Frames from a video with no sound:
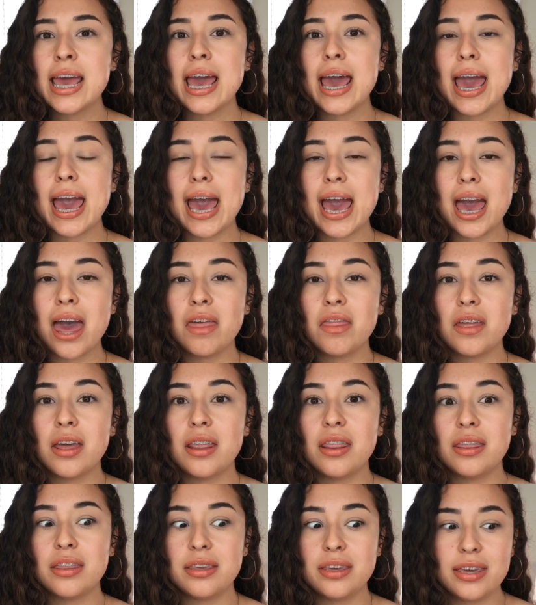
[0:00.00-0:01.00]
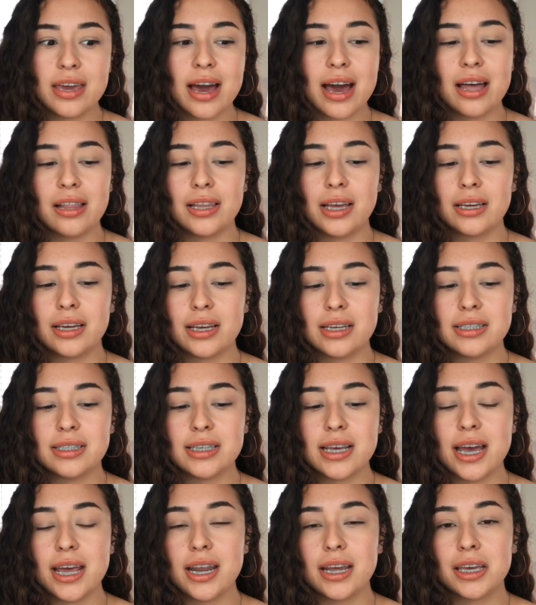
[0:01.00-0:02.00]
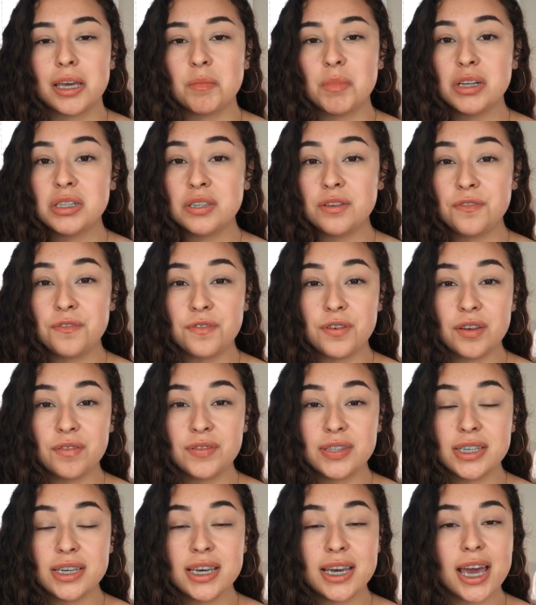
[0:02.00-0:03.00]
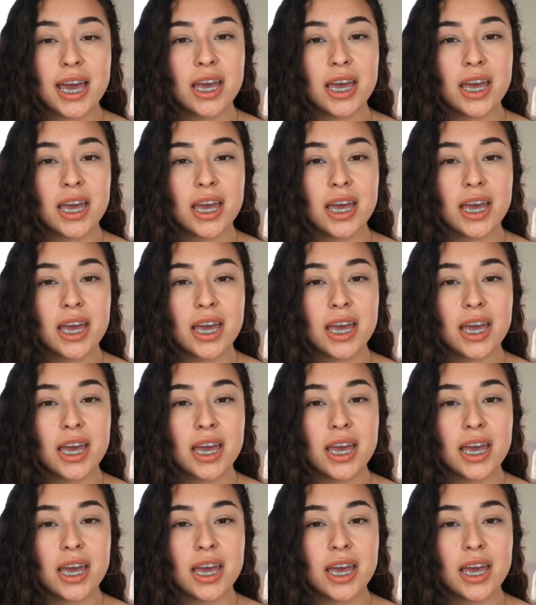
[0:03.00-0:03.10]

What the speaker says: And yeah, like I said, it came out to $50,